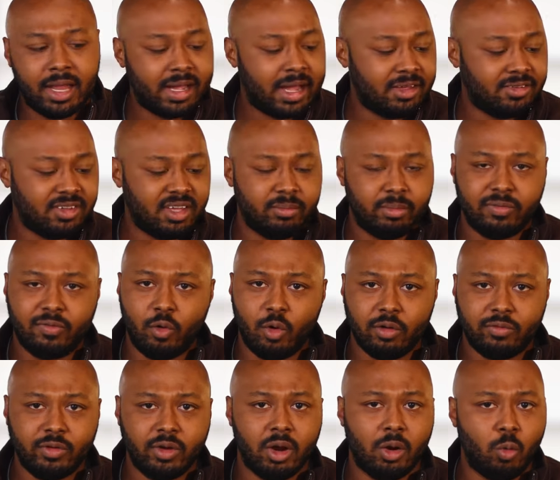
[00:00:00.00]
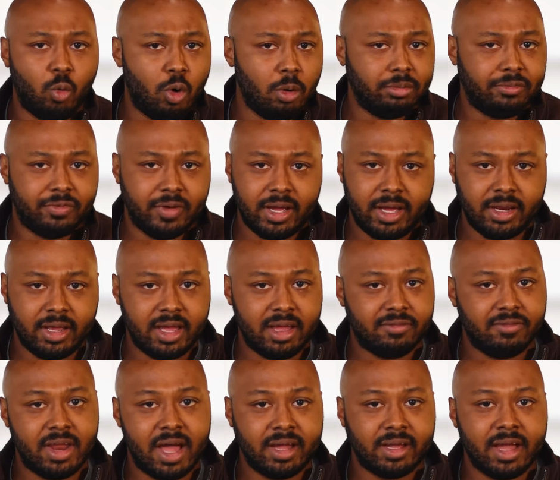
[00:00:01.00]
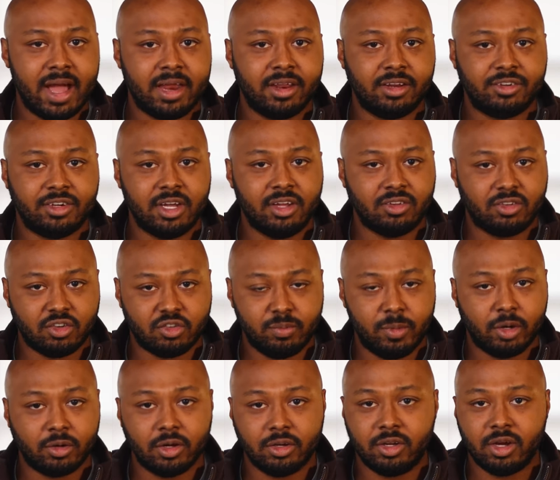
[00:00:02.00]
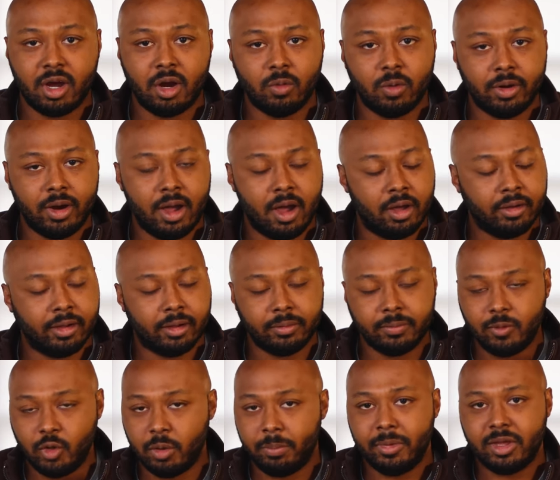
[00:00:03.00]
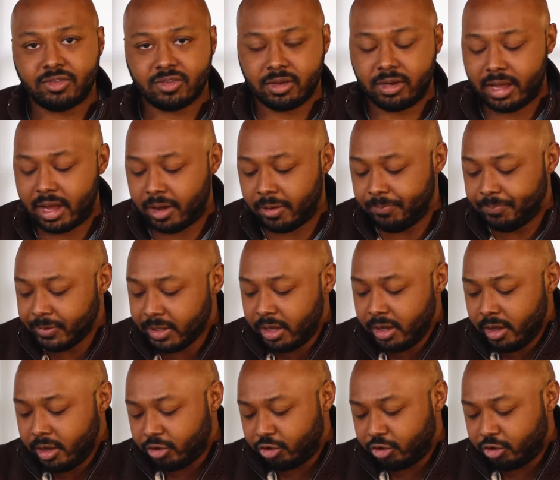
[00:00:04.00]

Like I said before, if you're a warped fan and have not got a chance to smoke a Don Reynaldo, you're missing out.